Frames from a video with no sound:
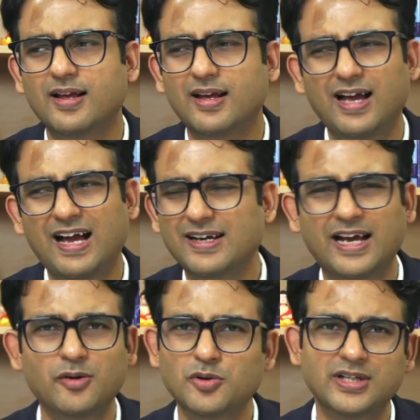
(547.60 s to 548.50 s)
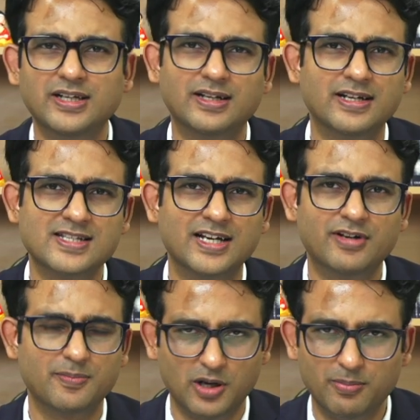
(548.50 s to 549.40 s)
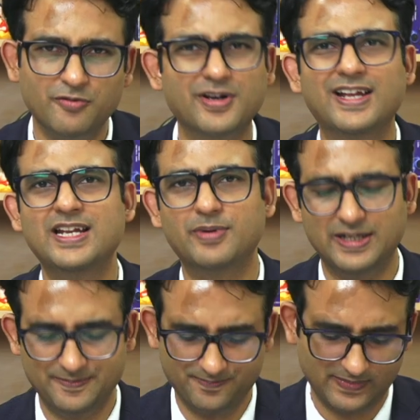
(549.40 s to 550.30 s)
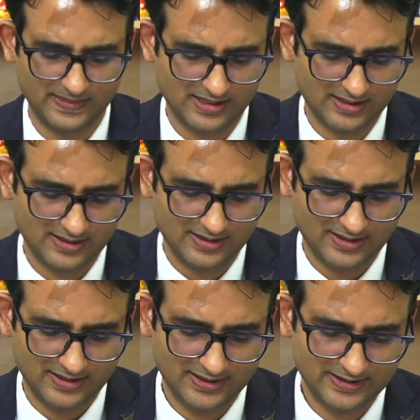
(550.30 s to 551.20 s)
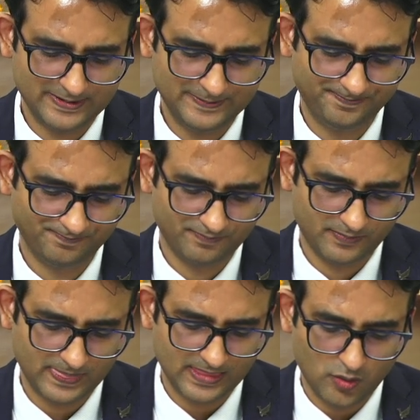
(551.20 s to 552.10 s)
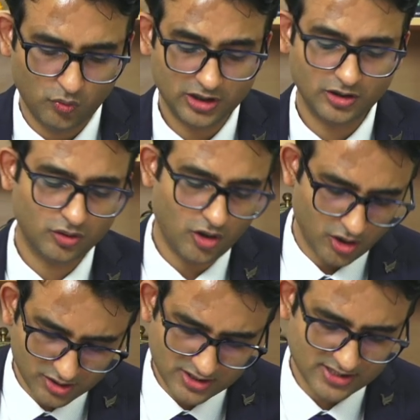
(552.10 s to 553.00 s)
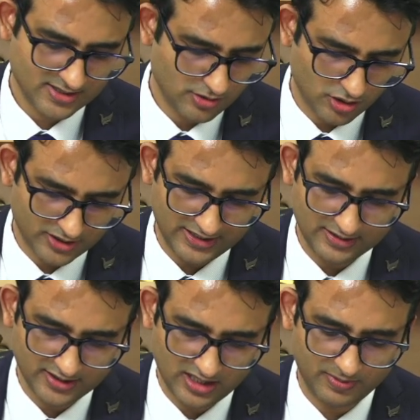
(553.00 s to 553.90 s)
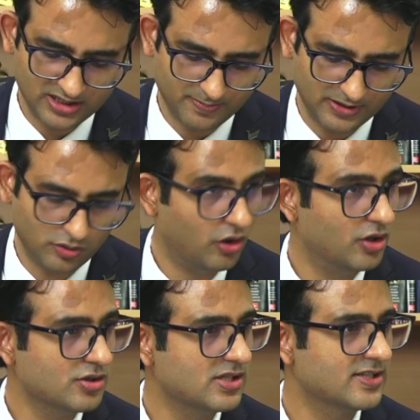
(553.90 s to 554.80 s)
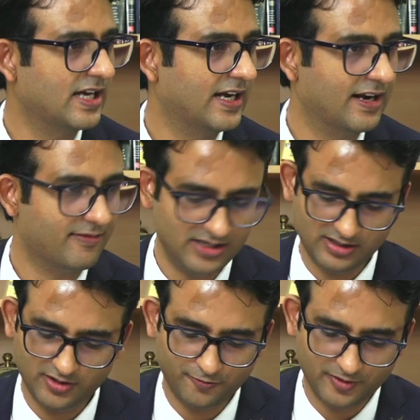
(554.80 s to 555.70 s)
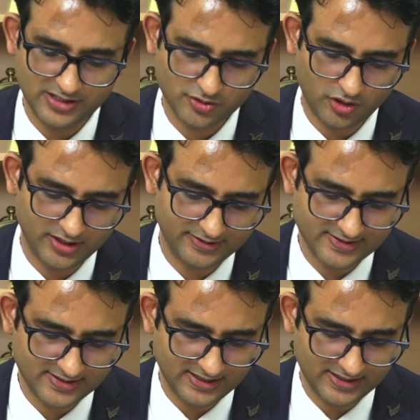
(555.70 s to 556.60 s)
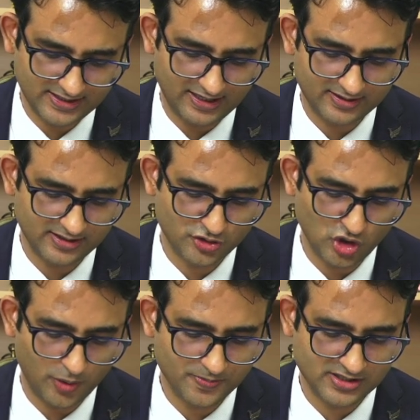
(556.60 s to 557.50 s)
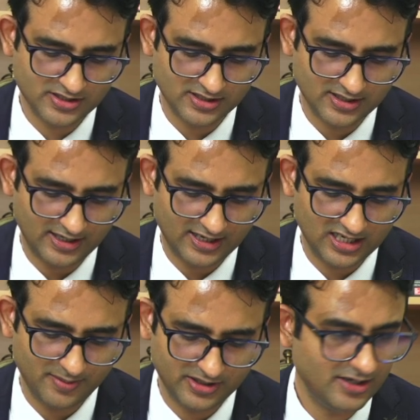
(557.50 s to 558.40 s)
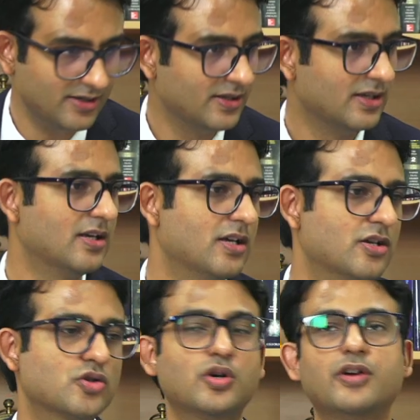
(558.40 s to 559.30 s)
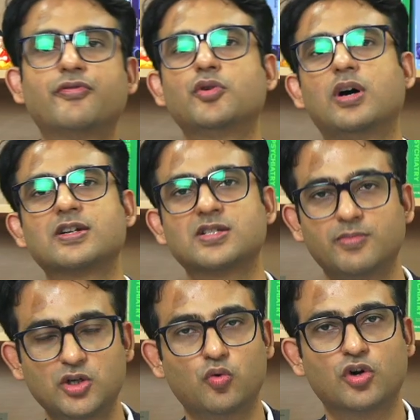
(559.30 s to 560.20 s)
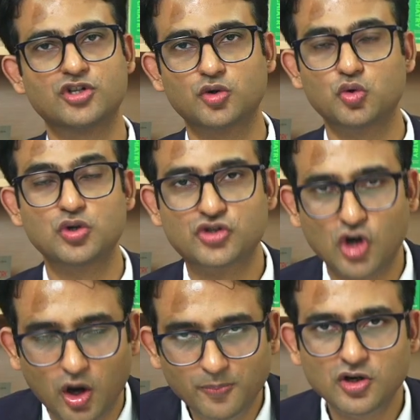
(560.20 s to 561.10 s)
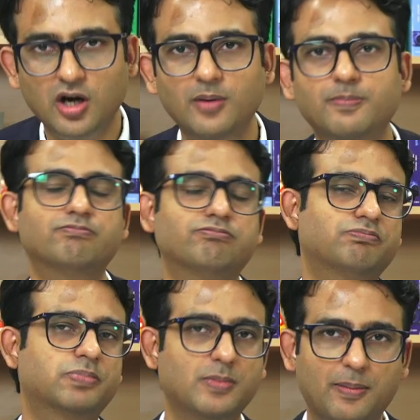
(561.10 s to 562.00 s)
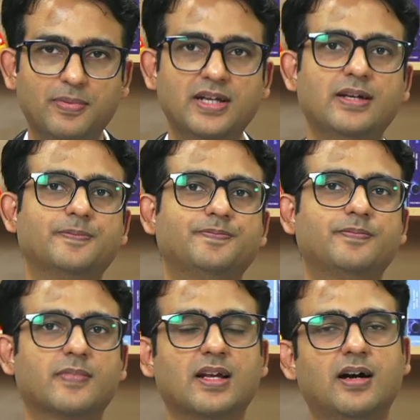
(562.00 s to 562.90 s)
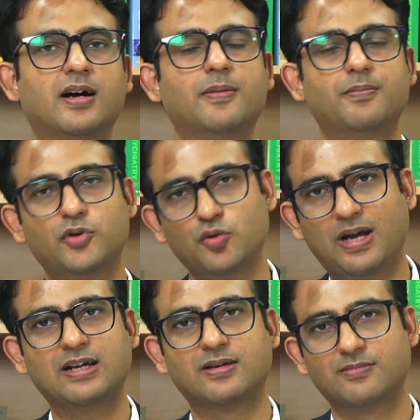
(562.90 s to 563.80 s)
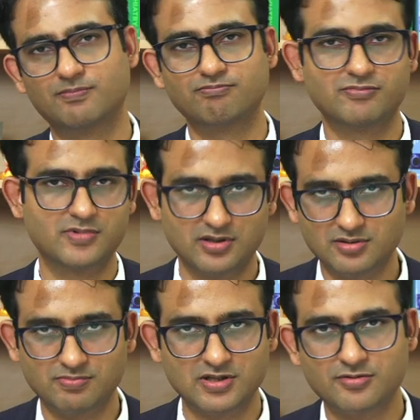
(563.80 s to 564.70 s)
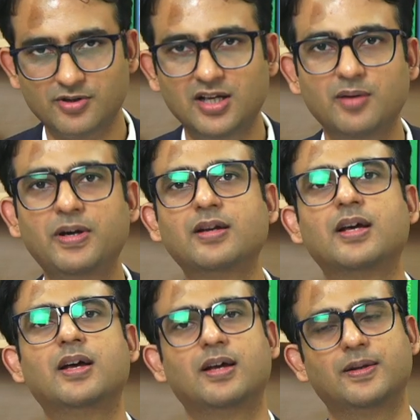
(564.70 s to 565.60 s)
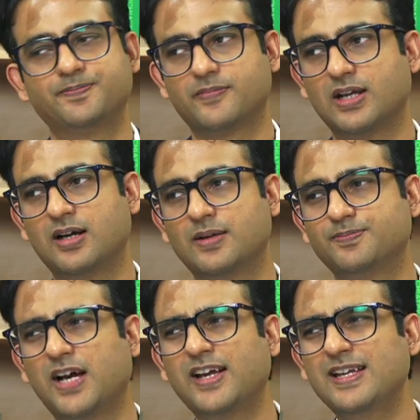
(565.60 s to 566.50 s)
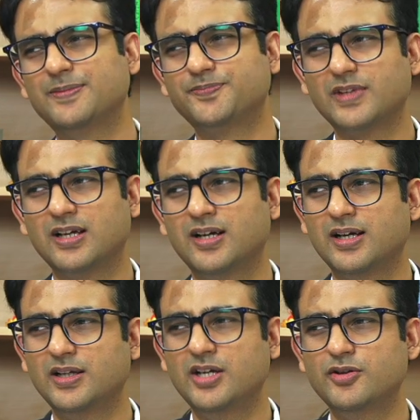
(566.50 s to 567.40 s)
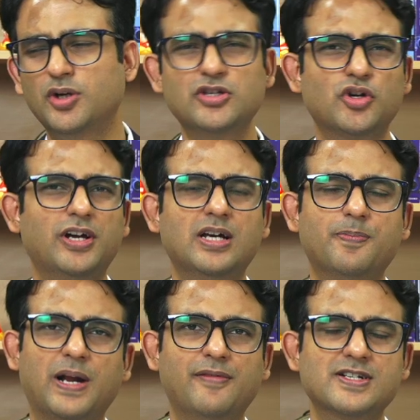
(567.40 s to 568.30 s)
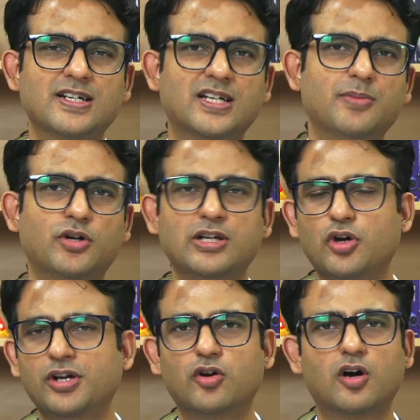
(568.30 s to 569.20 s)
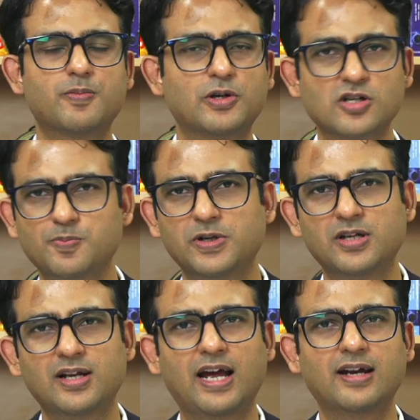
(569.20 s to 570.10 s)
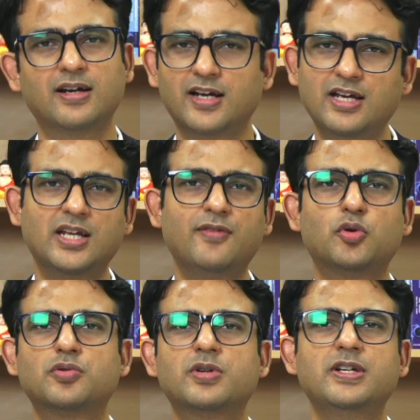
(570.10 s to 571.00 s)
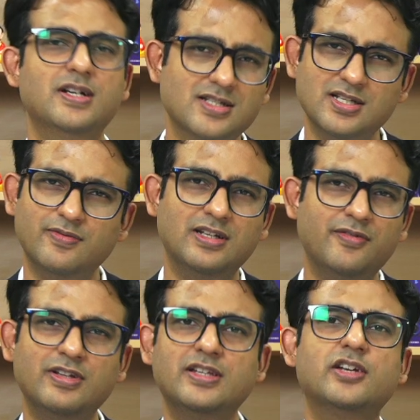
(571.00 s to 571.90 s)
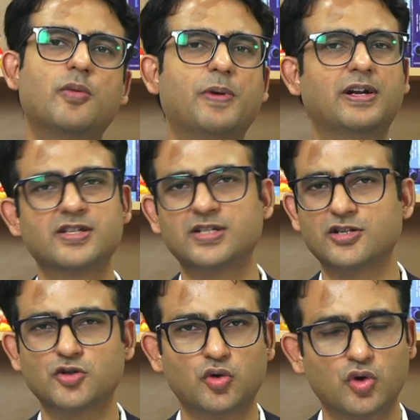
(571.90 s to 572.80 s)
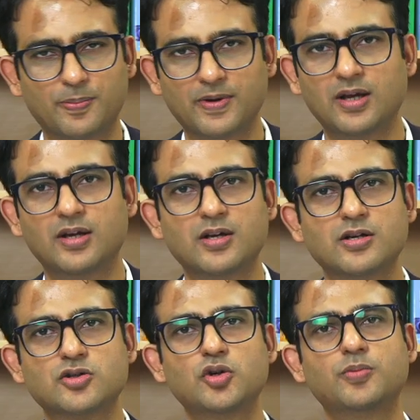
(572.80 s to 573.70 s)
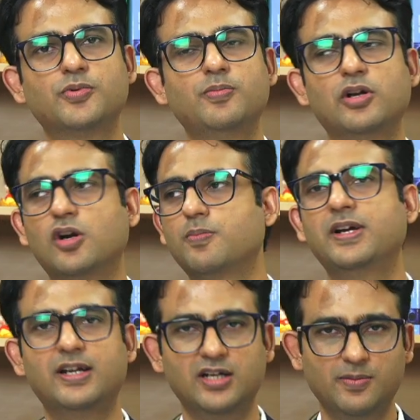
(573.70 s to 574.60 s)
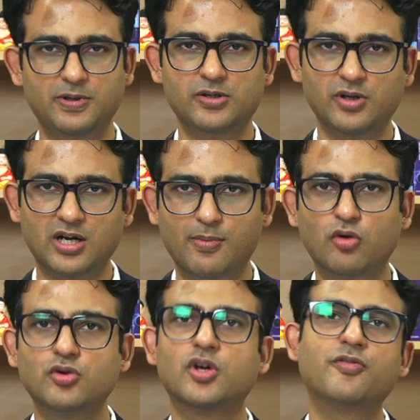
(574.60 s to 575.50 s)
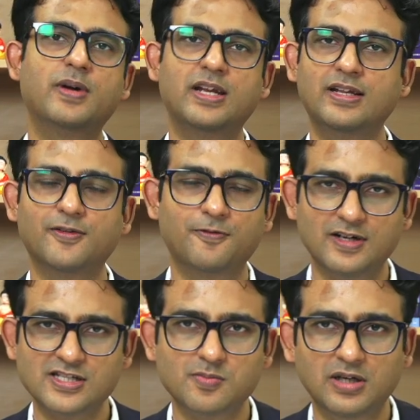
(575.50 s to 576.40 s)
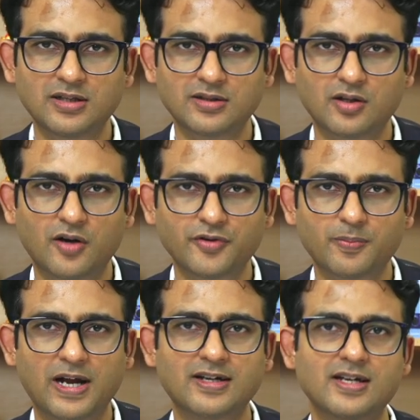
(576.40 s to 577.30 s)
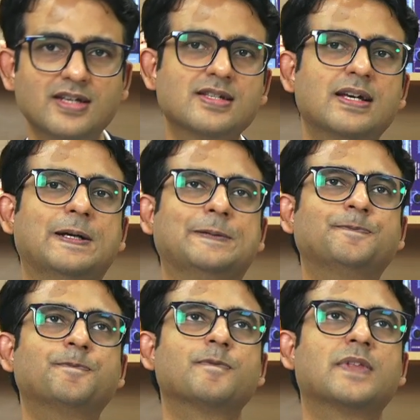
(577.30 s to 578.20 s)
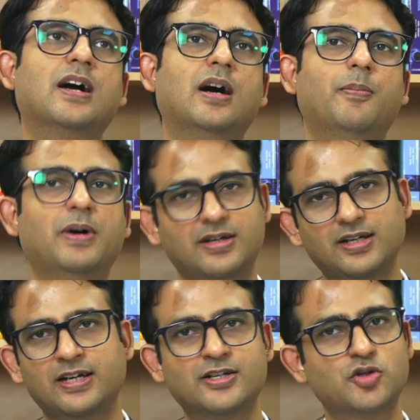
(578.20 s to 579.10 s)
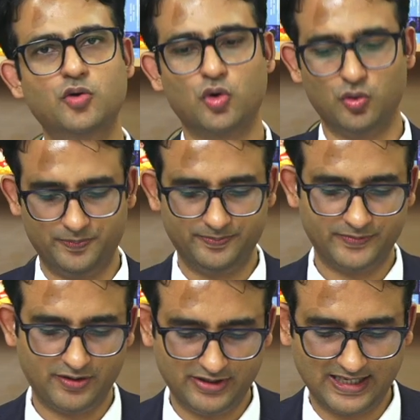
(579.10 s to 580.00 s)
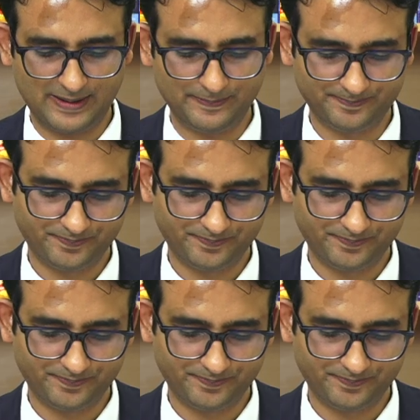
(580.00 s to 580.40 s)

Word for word: and I don't think it's ever a problem for anybody. Uh, what are the cons? Okay, there are multiple cons in psychiatry. The first con, as I said, that uh, jobs are limited. So if you are somebody who wants to do a job job, probably uh, you might uh, struggle a bit. Uh, again, uh, you can join a private setup, you can join a corporate hospital, and again give two three years. Even even there, your practice starts to grow up. So you may not be getting a particular amount of money in the first month of your practice, uh, but it tends to grow with time.